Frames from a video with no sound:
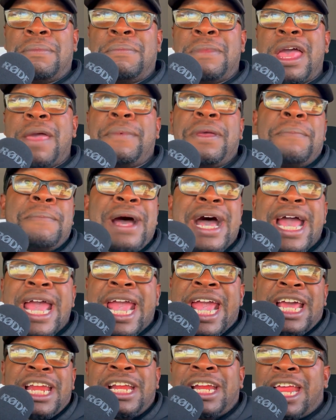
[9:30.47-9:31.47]
Maybe my
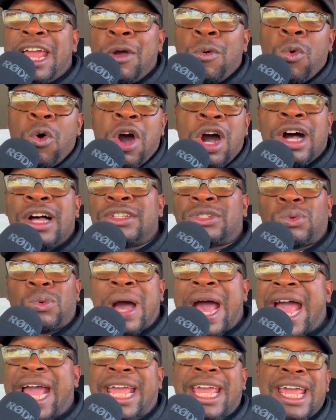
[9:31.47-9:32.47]
editing was
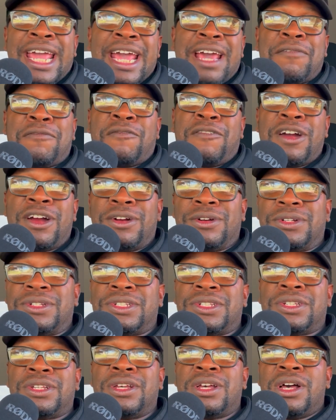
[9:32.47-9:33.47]
wacky at
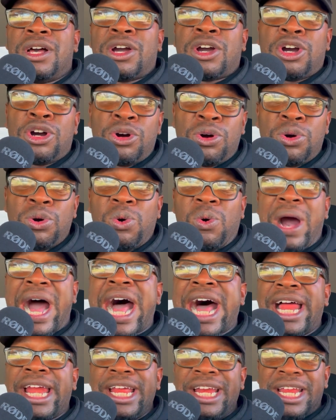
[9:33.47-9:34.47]
first. Cool.
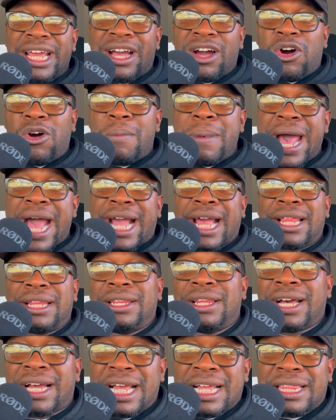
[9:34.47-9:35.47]
I need to go back
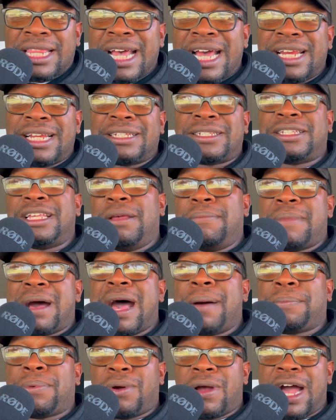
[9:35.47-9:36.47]
and look at that to see
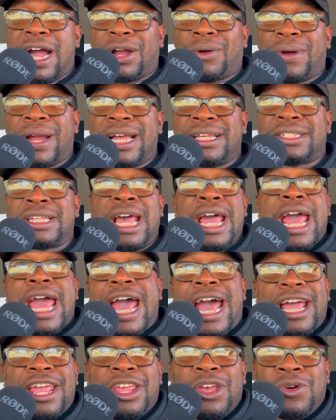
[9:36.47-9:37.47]
my progress.
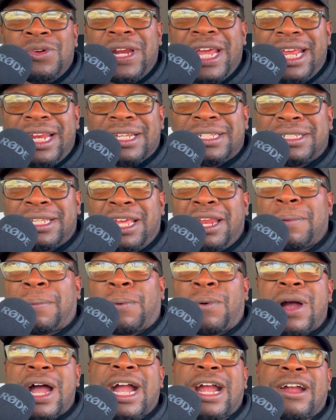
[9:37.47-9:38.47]
And you need to see the
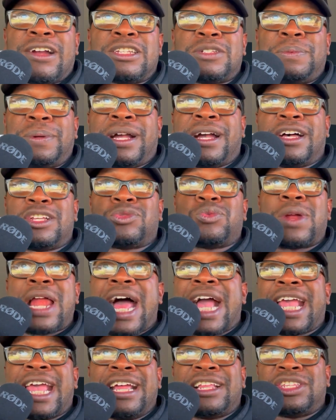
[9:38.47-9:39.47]
progress, because when
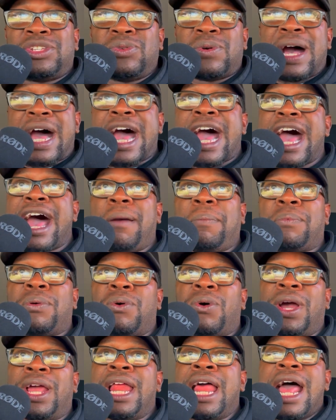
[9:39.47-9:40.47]
I get to a high
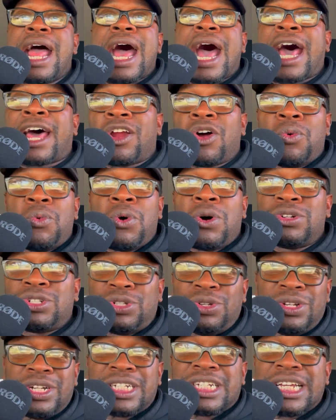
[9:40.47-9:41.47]
point, I don't
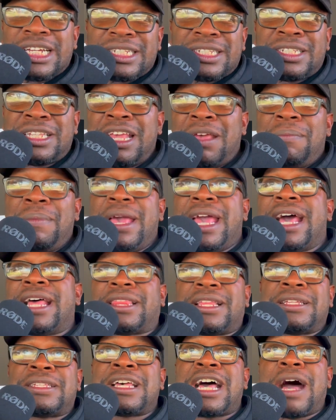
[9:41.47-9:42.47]
want you to just see me
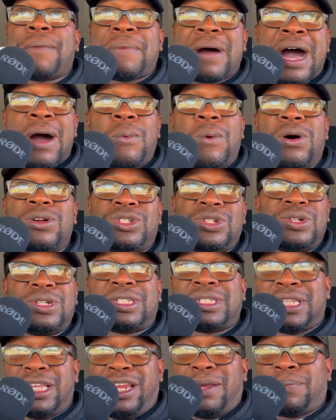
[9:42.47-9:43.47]
at the top. I want you to
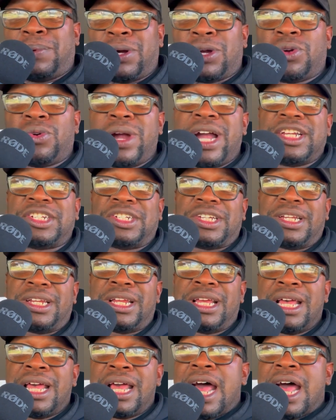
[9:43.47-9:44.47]
see the progression.
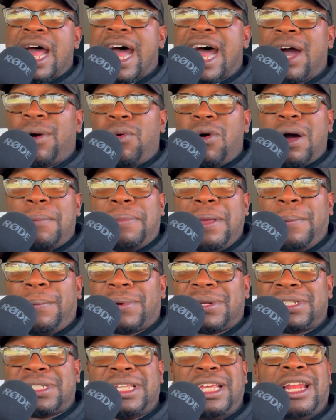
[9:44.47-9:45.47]
I want
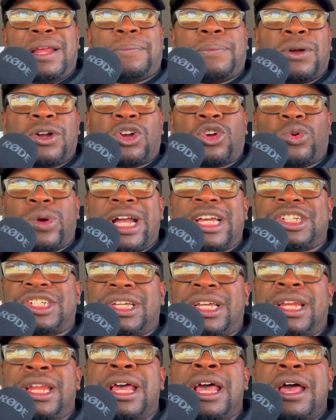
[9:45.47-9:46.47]
people to see the
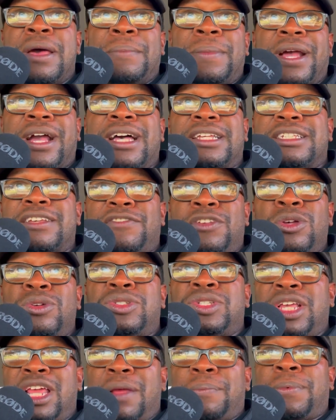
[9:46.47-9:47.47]
progression, because if you
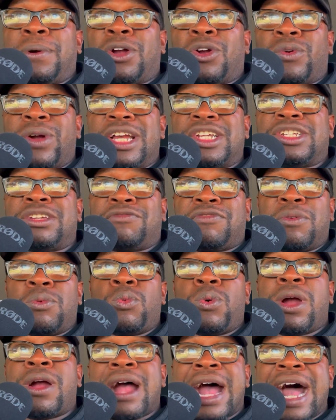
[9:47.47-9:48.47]
see the progression
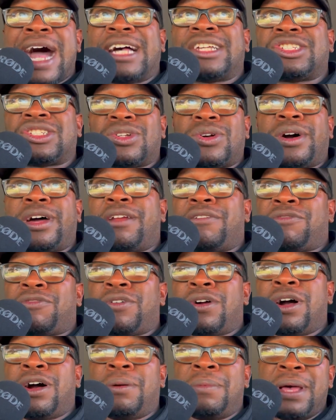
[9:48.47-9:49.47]
from where I started
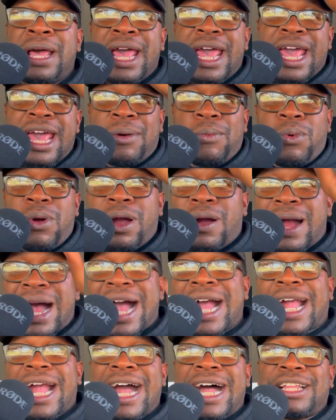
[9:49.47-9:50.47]
from and where
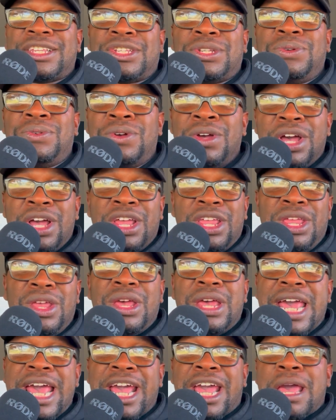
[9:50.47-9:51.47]
I got to,
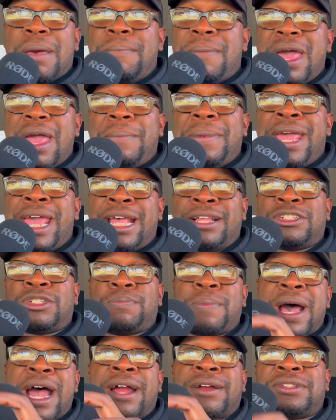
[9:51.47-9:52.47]
it can maybe
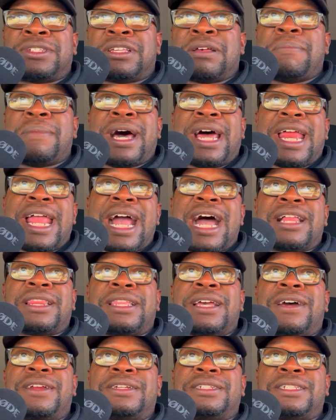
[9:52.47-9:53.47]
inspire somebody out
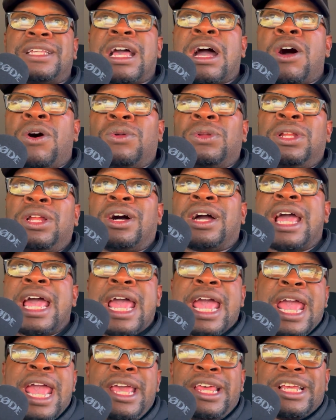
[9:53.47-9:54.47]
there to say, "Oh, look,
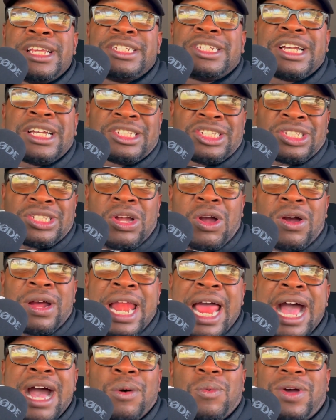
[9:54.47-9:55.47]
he didn't just start
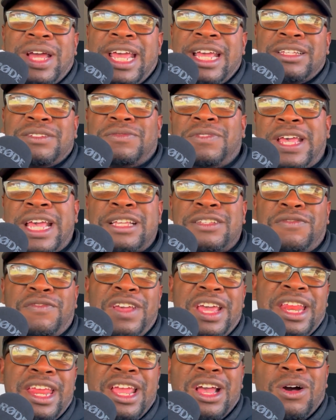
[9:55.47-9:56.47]
out with his
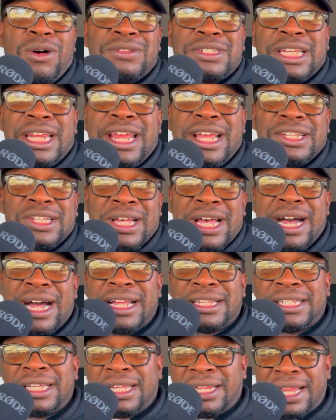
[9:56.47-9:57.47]
videos and his
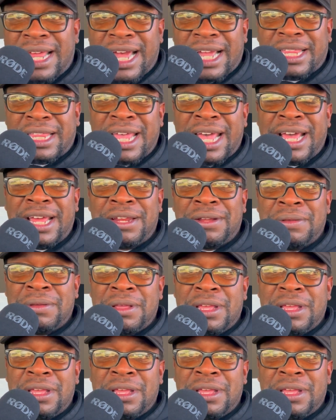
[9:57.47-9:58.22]
content like that.